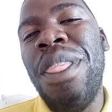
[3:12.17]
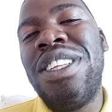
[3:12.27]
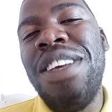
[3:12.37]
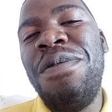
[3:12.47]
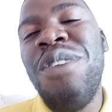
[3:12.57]

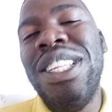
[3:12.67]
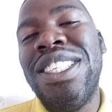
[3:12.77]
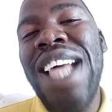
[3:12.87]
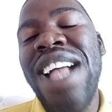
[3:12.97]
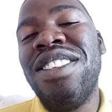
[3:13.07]
different
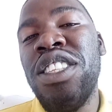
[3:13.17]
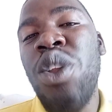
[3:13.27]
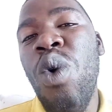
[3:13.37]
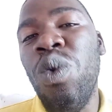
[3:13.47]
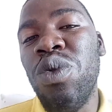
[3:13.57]
size
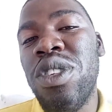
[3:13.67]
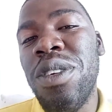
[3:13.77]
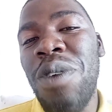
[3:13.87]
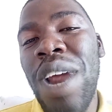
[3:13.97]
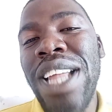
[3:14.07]

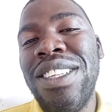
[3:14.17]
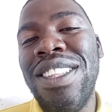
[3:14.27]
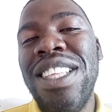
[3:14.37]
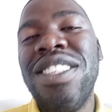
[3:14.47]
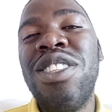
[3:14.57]
stones, right?
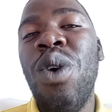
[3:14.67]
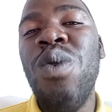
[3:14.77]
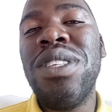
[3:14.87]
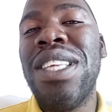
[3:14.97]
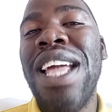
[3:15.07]
These
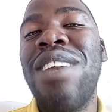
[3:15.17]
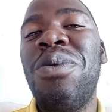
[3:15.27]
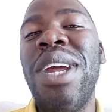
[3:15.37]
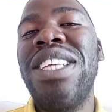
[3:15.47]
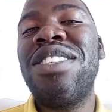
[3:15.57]
stones can
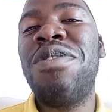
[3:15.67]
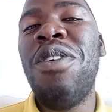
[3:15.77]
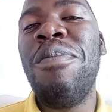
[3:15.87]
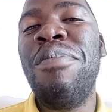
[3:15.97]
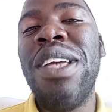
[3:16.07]
range
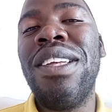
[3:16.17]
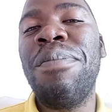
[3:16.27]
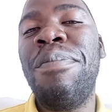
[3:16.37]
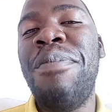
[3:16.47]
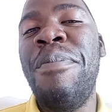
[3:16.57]
from
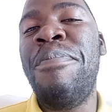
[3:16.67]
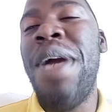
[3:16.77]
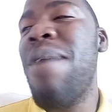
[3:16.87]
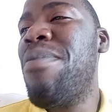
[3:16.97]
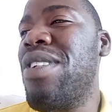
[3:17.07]
being
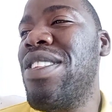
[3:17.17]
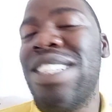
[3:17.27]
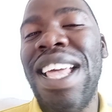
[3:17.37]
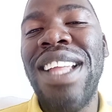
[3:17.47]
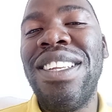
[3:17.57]

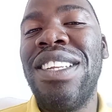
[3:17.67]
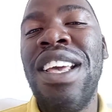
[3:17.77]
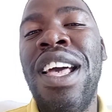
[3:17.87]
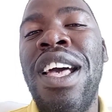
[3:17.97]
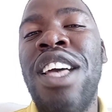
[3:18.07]
pebbles and
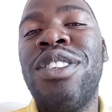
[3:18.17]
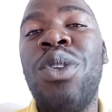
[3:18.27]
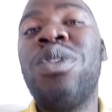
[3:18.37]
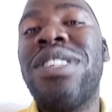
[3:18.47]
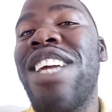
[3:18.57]

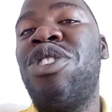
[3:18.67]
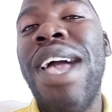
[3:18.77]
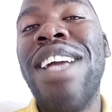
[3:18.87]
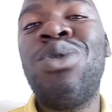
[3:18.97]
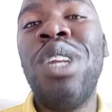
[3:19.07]
stones that
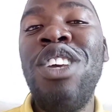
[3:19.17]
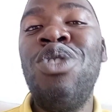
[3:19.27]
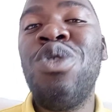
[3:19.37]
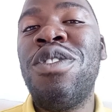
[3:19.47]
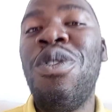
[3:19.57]
you actually
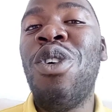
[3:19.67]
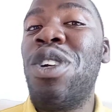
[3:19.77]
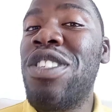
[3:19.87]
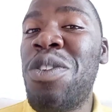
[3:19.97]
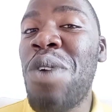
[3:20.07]
use for
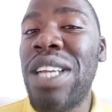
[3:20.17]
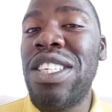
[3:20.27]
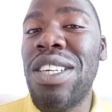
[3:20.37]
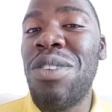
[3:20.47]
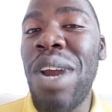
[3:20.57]

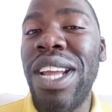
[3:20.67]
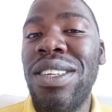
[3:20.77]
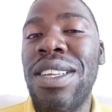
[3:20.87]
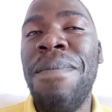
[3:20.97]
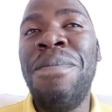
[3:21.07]
construction, right?